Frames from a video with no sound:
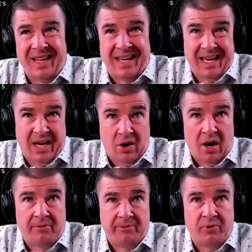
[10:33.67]
the
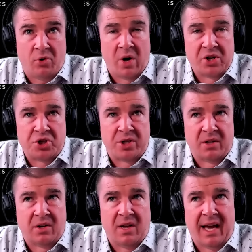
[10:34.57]
kickoff
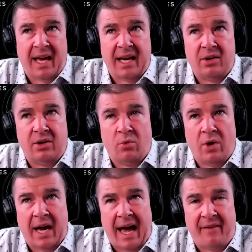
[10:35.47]
question and
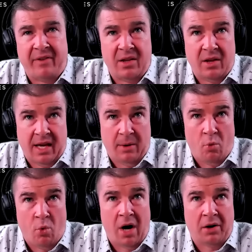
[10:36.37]
having
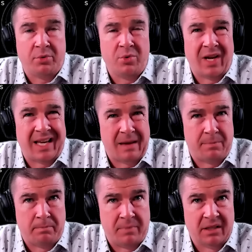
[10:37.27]
him walk through the
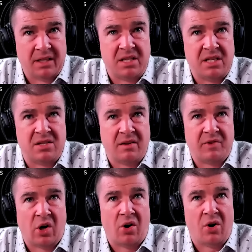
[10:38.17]
capabilities
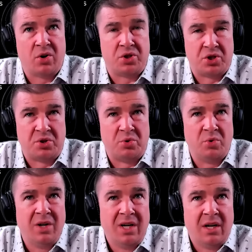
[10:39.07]
of the R
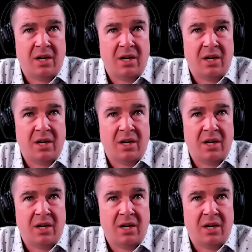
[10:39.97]
two,